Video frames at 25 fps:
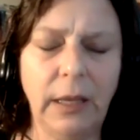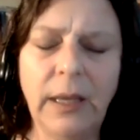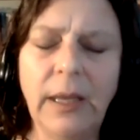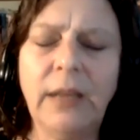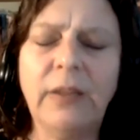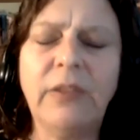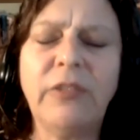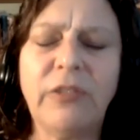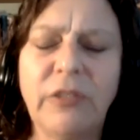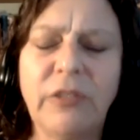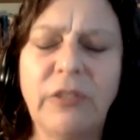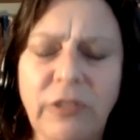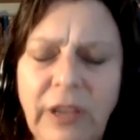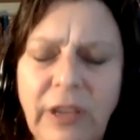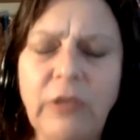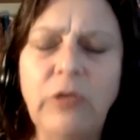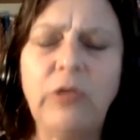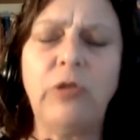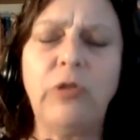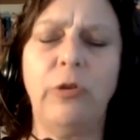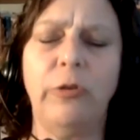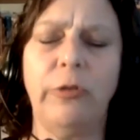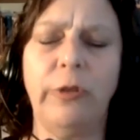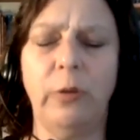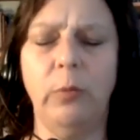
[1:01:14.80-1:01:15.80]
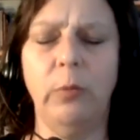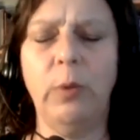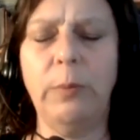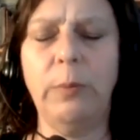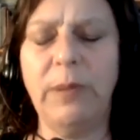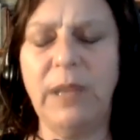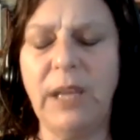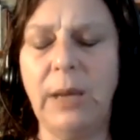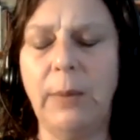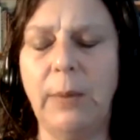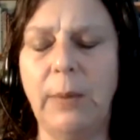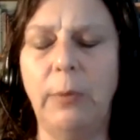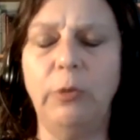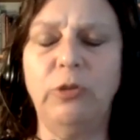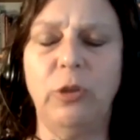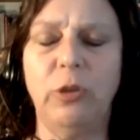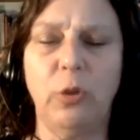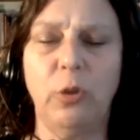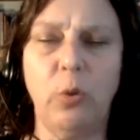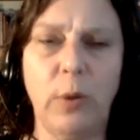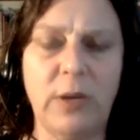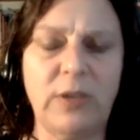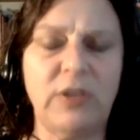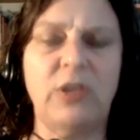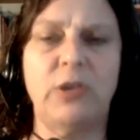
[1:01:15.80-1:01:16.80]
essential that we be able to
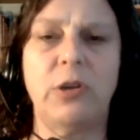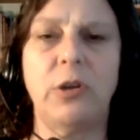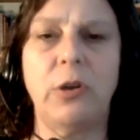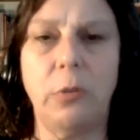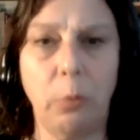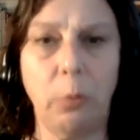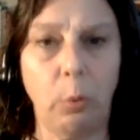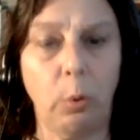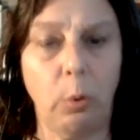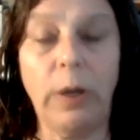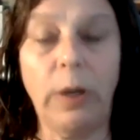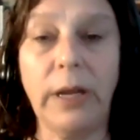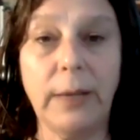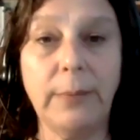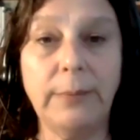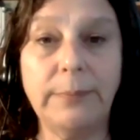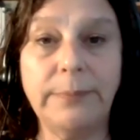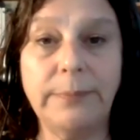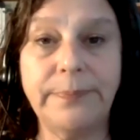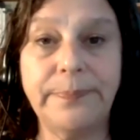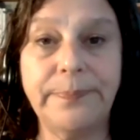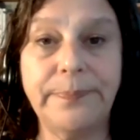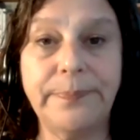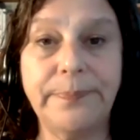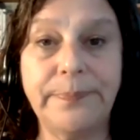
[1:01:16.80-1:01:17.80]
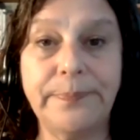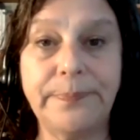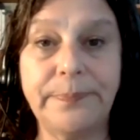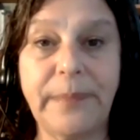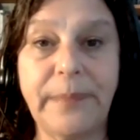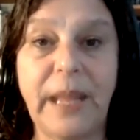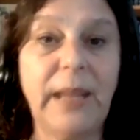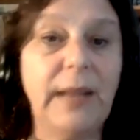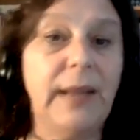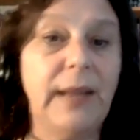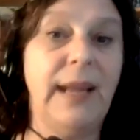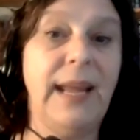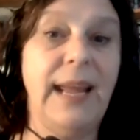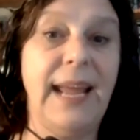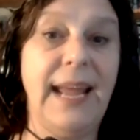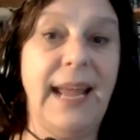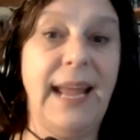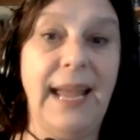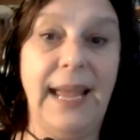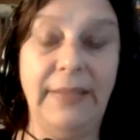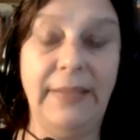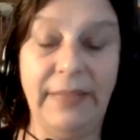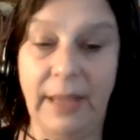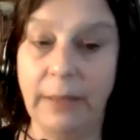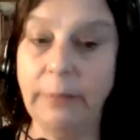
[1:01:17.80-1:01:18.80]
question authority.
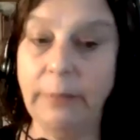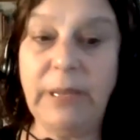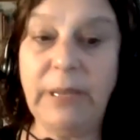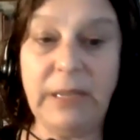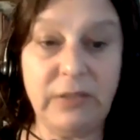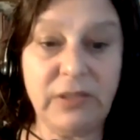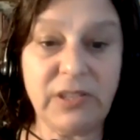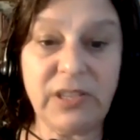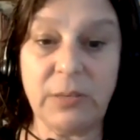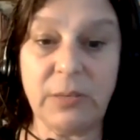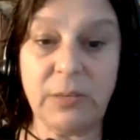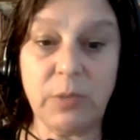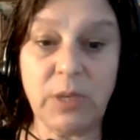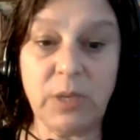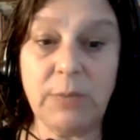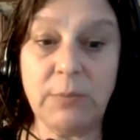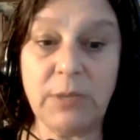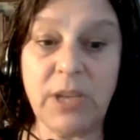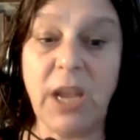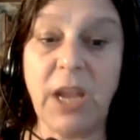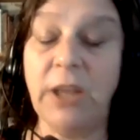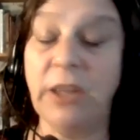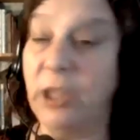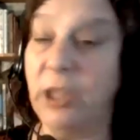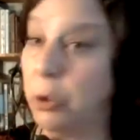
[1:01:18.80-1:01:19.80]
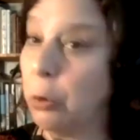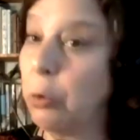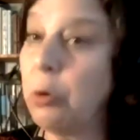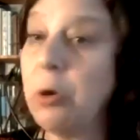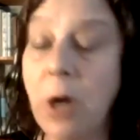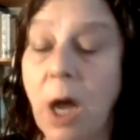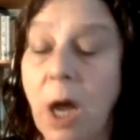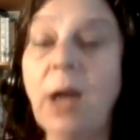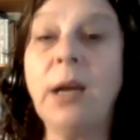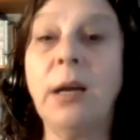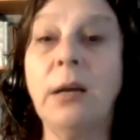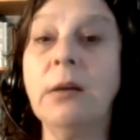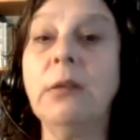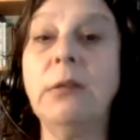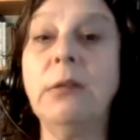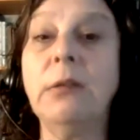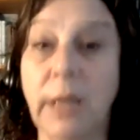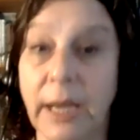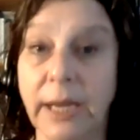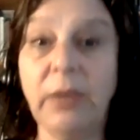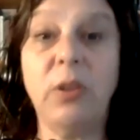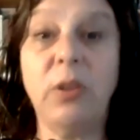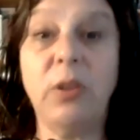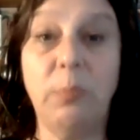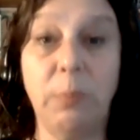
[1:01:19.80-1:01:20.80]
And that means sometimes you're not going to
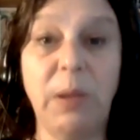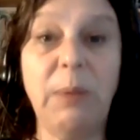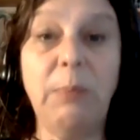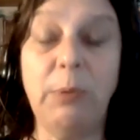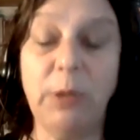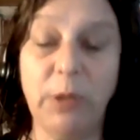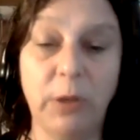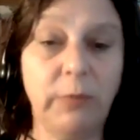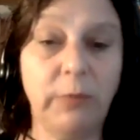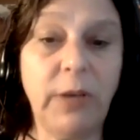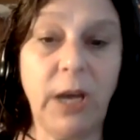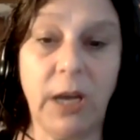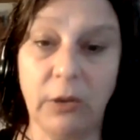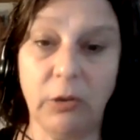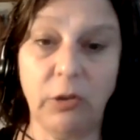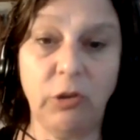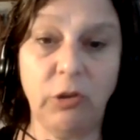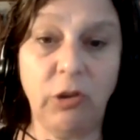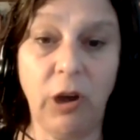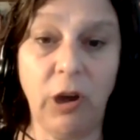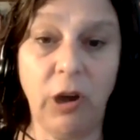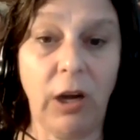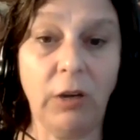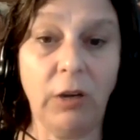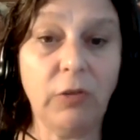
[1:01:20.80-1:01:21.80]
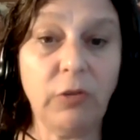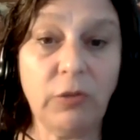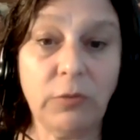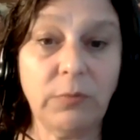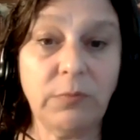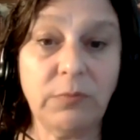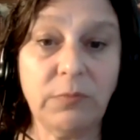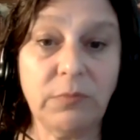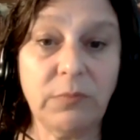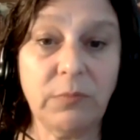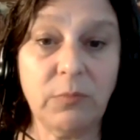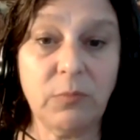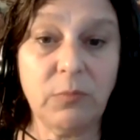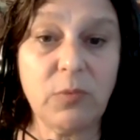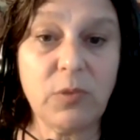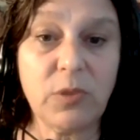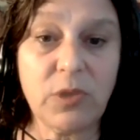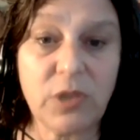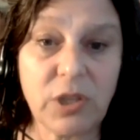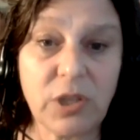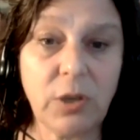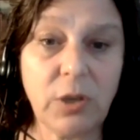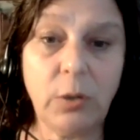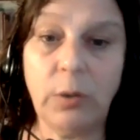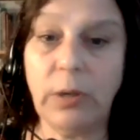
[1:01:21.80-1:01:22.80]
like the people you've got in charge.
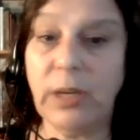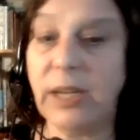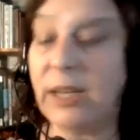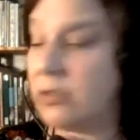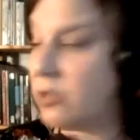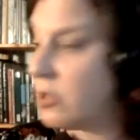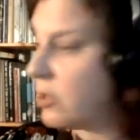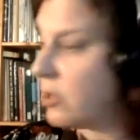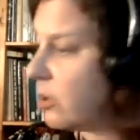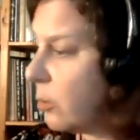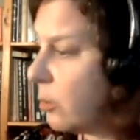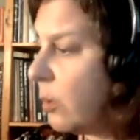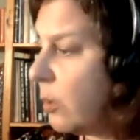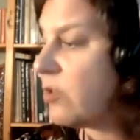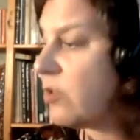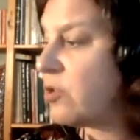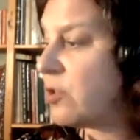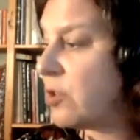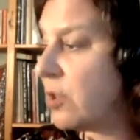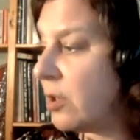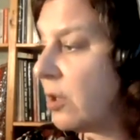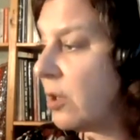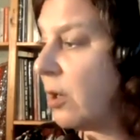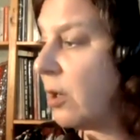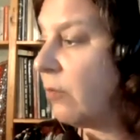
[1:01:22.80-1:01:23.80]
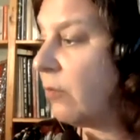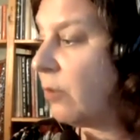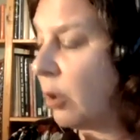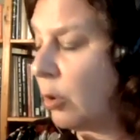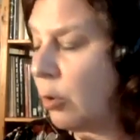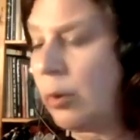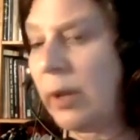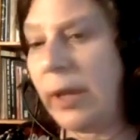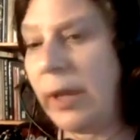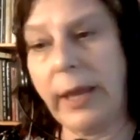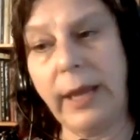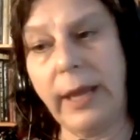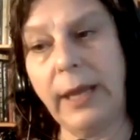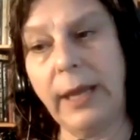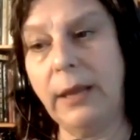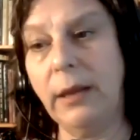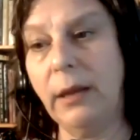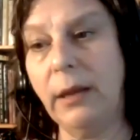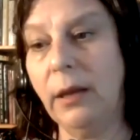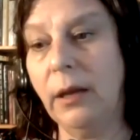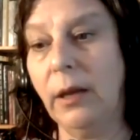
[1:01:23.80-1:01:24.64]
So it's the question of, okay,